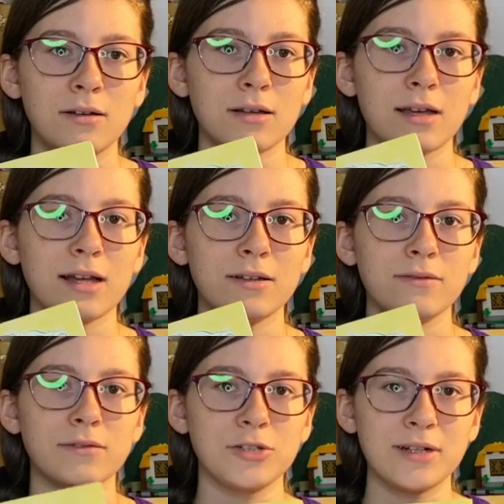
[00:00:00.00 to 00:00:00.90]
kind
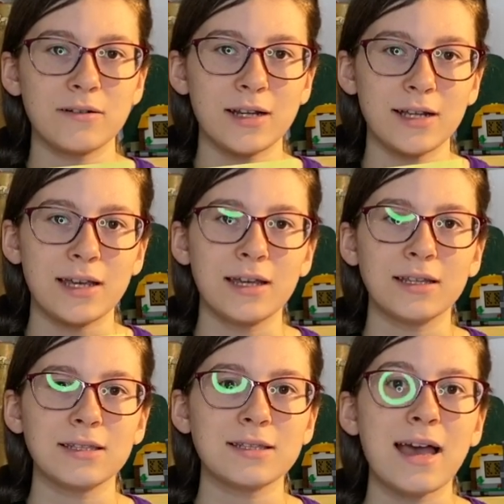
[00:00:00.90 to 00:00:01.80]
of dreary
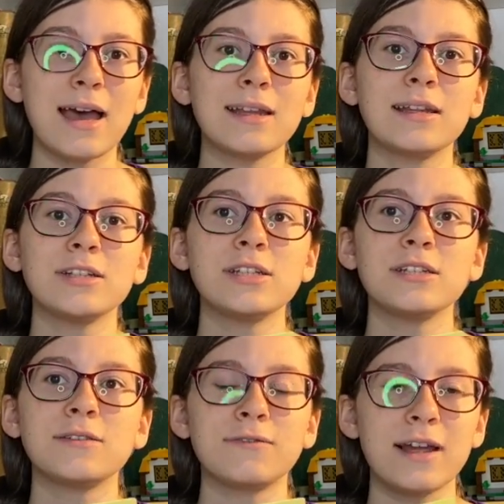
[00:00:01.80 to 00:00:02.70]
and sad, and
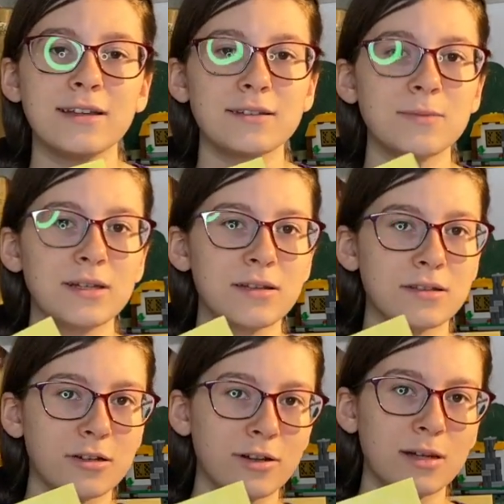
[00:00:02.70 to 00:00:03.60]
she's frightened because
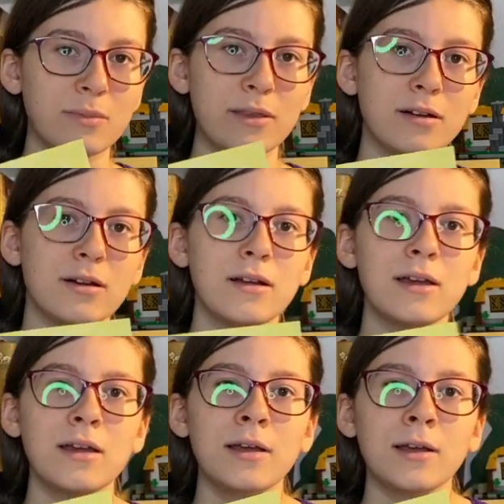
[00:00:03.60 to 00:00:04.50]
her grandmother
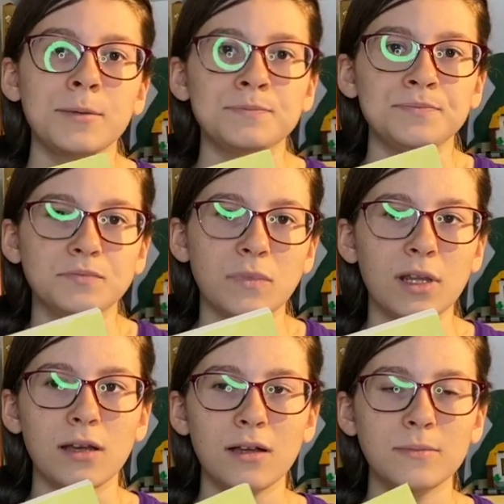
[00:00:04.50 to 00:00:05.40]

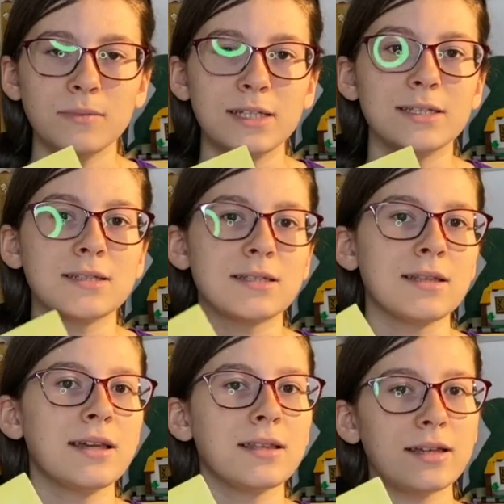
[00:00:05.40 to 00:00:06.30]
is
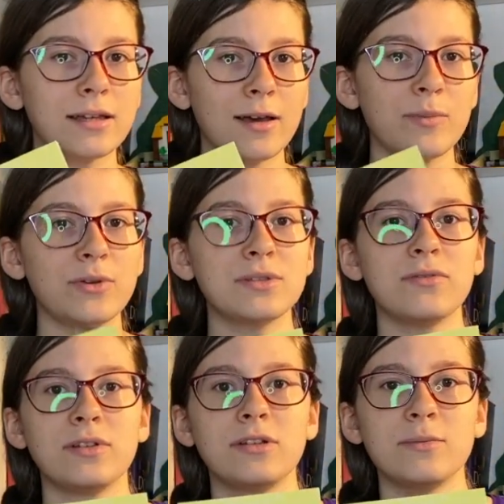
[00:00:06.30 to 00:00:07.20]
slightly abusive
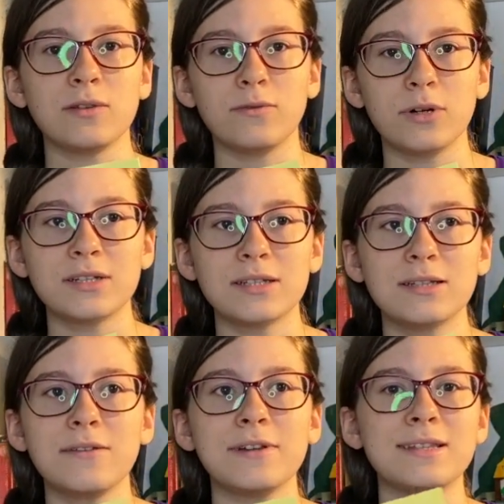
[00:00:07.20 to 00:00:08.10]
in terms of words and
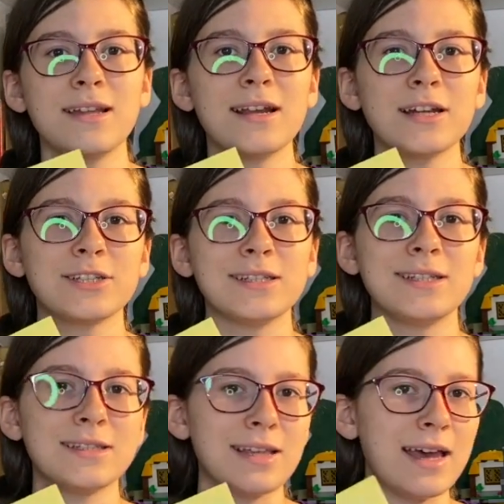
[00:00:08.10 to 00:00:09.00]
stuff. It's not actually
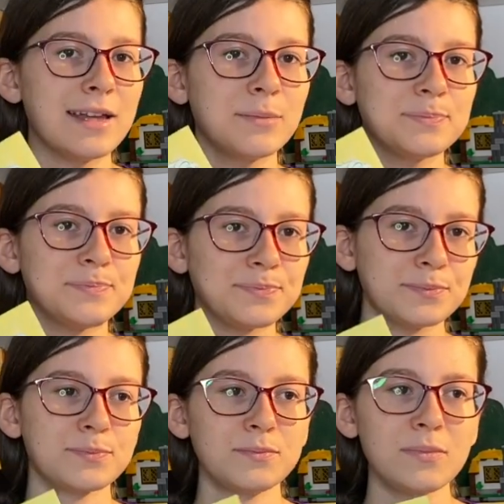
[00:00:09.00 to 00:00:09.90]
said
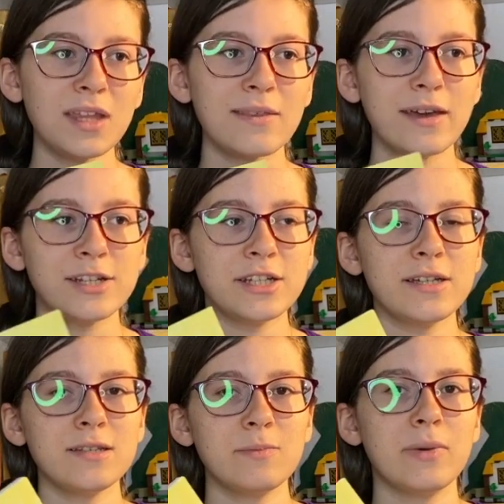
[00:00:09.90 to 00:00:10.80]
that she
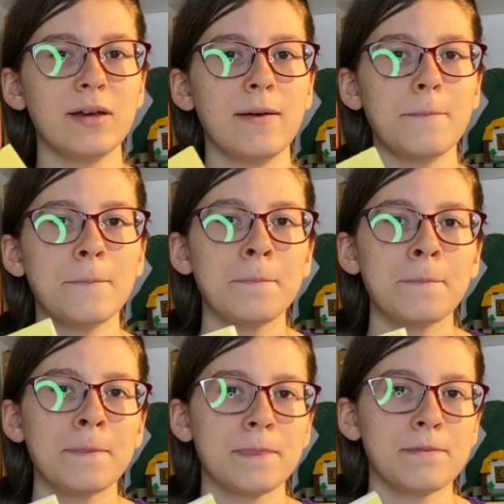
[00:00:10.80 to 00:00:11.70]
is, but
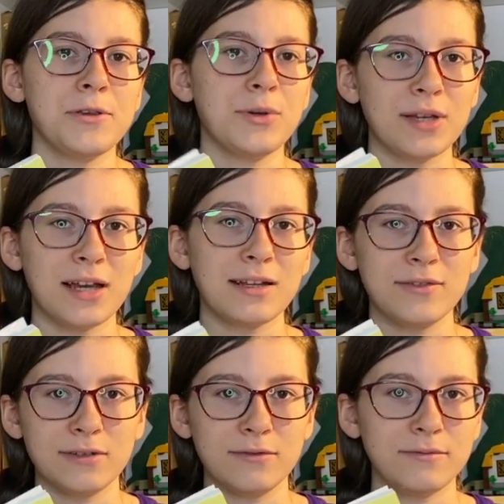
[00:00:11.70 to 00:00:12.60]
you can kind of
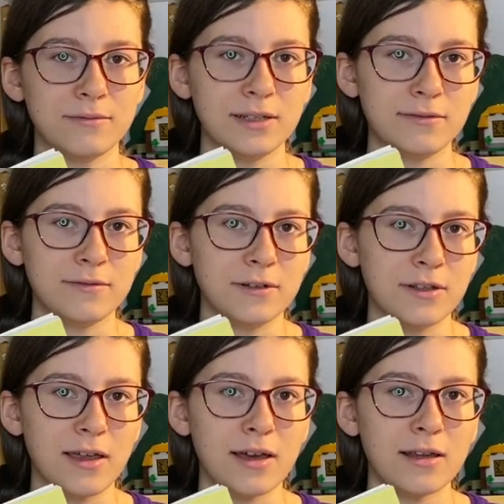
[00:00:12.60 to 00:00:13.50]
infer
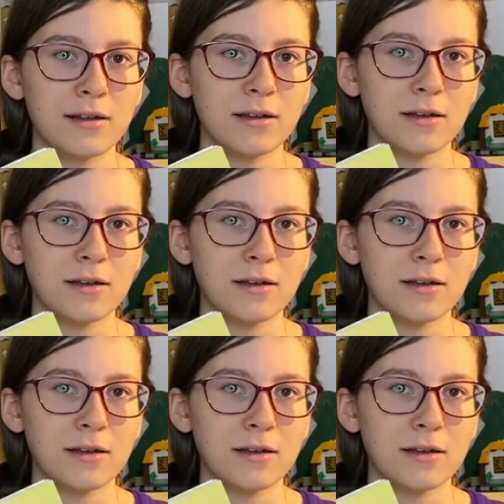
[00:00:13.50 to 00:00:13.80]
that.